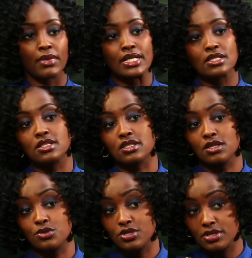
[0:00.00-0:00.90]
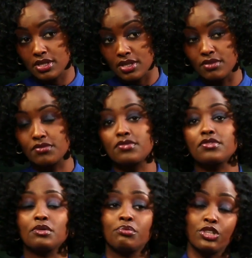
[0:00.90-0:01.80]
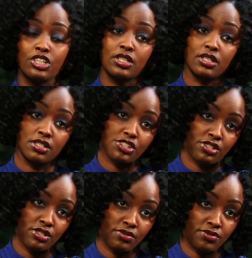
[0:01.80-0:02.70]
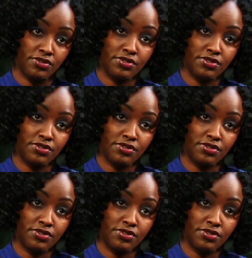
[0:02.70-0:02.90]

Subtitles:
the mind can conceive, the body can achieve.